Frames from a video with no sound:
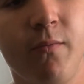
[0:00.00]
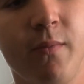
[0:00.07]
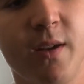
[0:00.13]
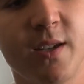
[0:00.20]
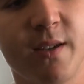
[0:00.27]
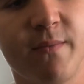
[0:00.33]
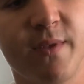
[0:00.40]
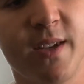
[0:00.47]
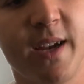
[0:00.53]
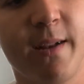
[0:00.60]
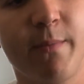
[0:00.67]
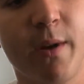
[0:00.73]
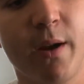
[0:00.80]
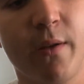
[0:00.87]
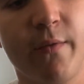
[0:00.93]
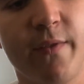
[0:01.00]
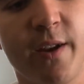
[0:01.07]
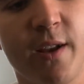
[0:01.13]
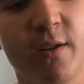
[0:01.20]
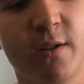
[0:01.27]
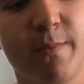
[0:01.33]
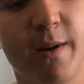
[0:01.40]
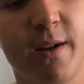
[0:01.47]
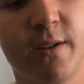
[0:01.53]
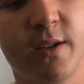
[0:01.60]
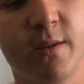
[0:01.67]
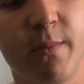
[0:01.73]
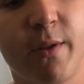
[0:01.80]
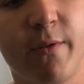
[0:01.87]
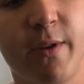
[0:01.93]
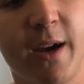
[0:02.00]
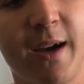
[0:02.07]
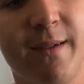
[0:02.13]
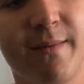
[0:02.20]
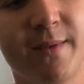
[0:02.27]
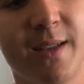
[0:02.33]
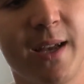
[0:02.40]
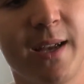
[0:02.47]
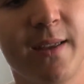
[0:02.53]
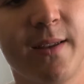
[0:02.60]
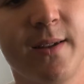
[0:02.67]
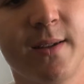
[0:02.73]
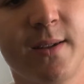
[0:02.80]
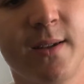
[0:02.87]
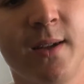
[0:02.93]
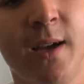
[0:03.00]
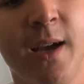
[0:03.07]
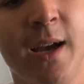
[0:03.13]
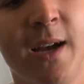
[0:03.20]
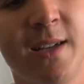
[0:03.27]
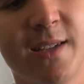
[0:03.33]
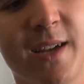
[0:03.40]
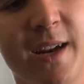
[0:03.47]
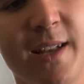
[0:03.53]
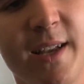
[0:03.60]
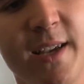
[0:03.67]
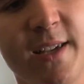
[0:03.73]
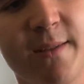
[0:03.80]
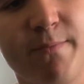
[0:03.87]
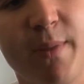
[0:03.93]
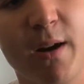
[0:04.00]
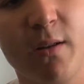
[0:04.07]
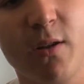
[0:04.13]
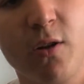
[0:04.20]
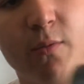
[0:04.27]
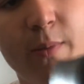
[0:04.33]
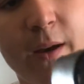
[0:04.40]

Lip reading: as I've said in my other videos about some other knives like this. It's got a decent belt loop.